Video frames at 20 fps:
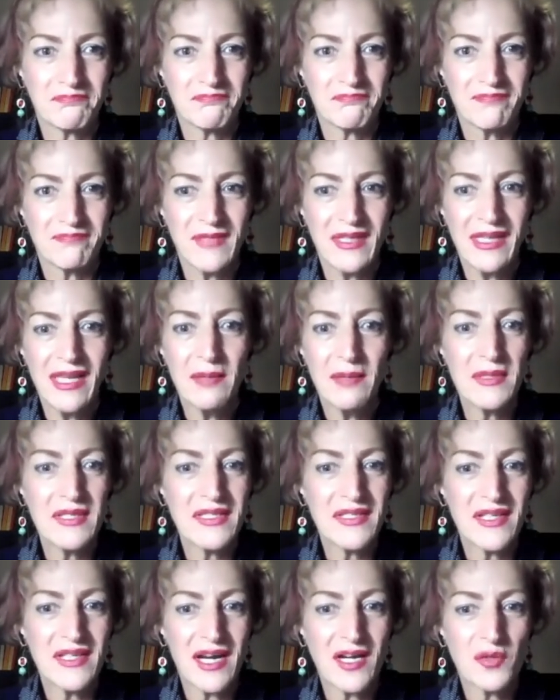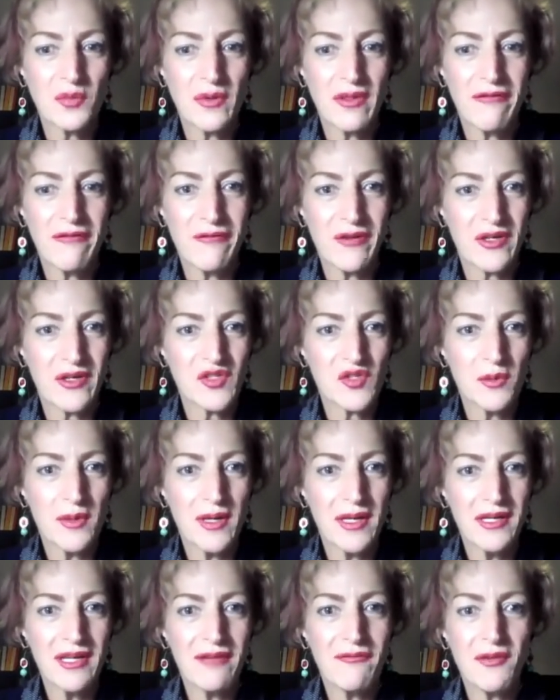let me start with the first
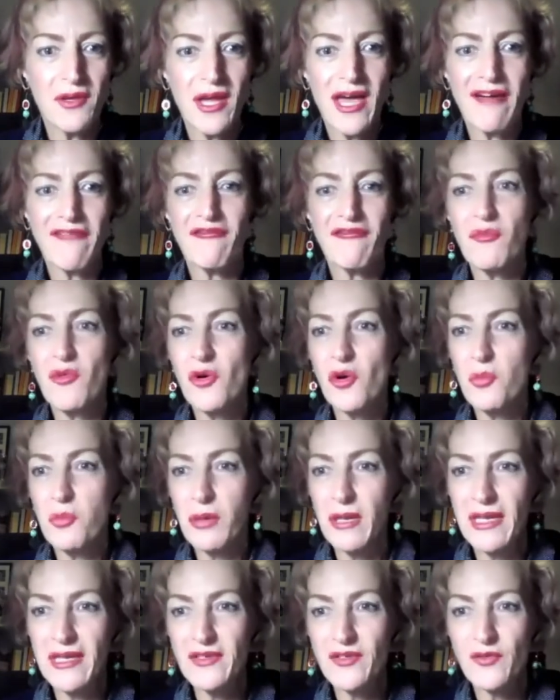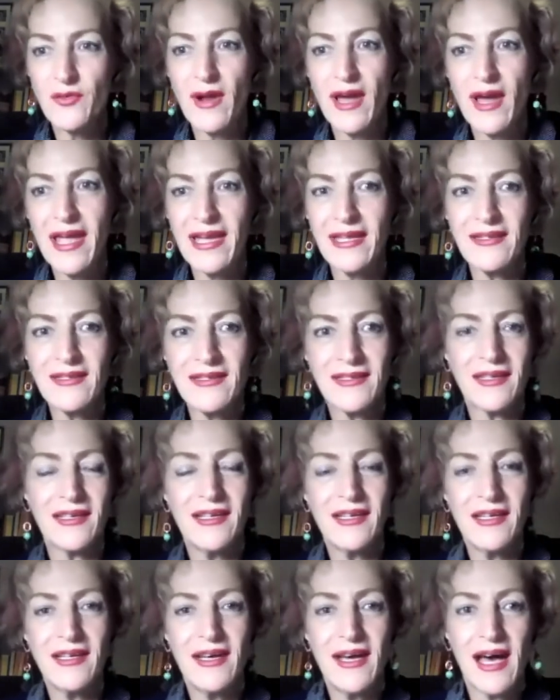one. If you have more, please write
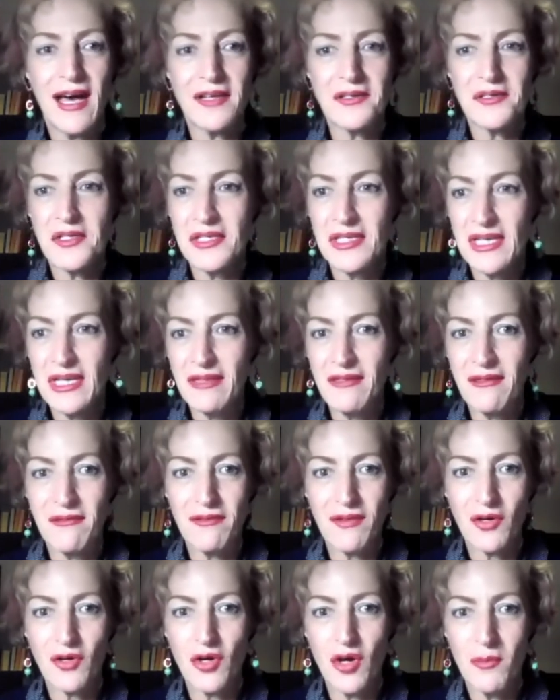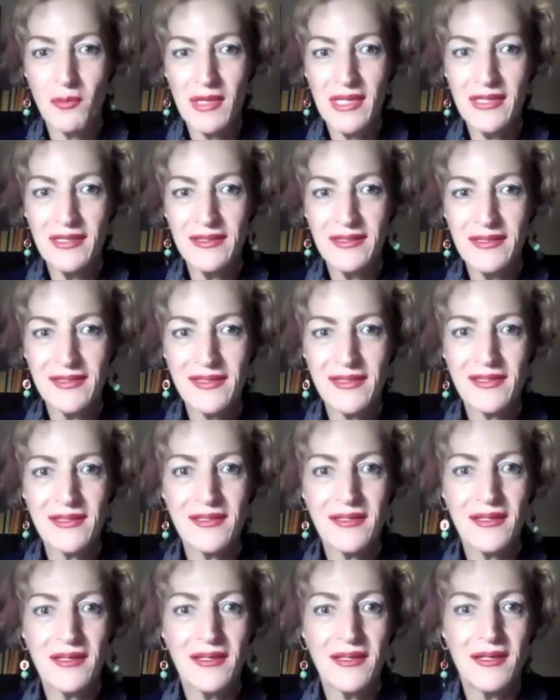underneath in the comments.
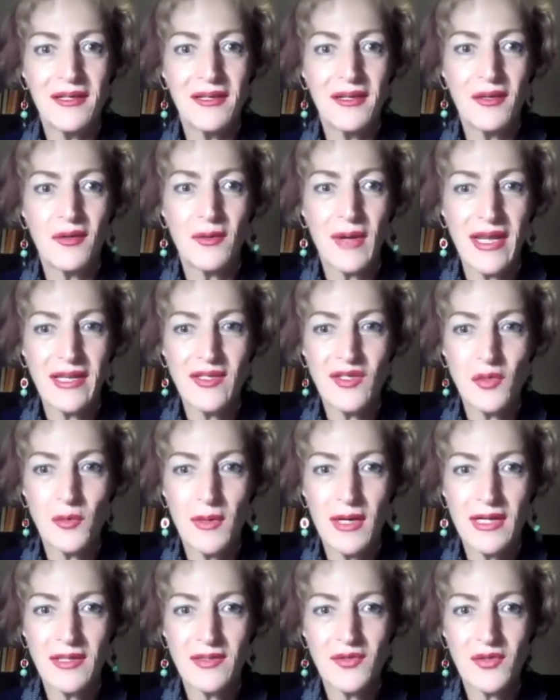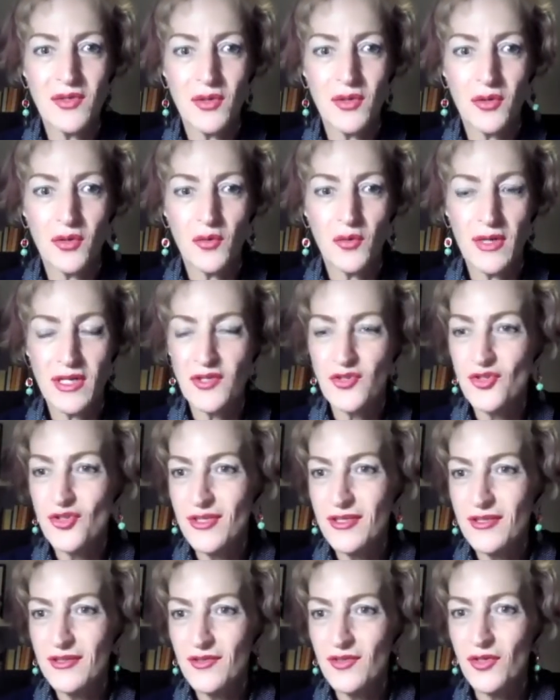Write to us your
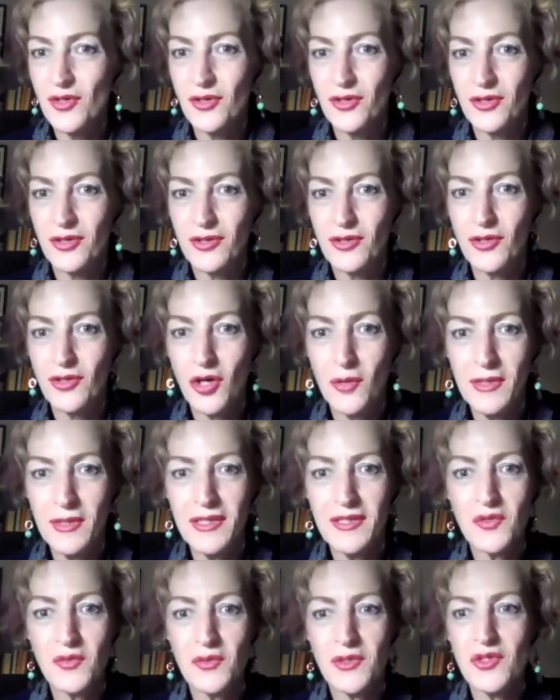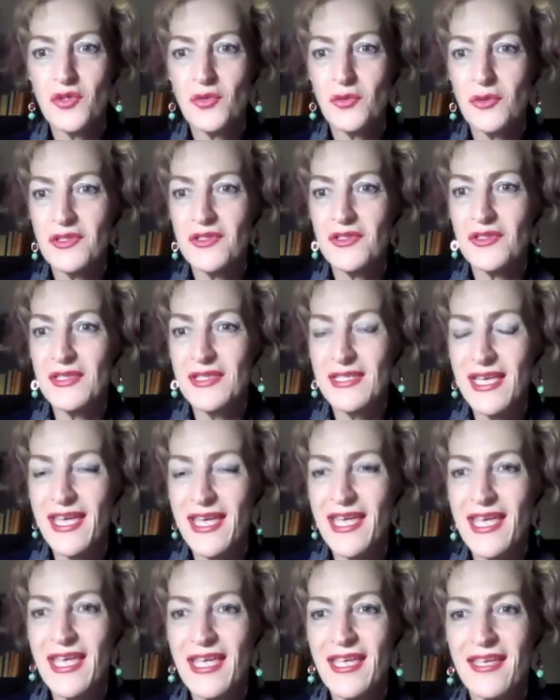questions, your comments, what you want to
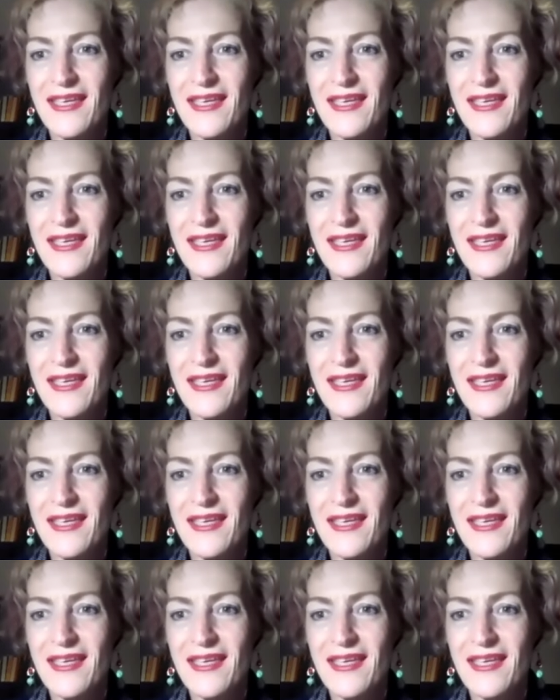say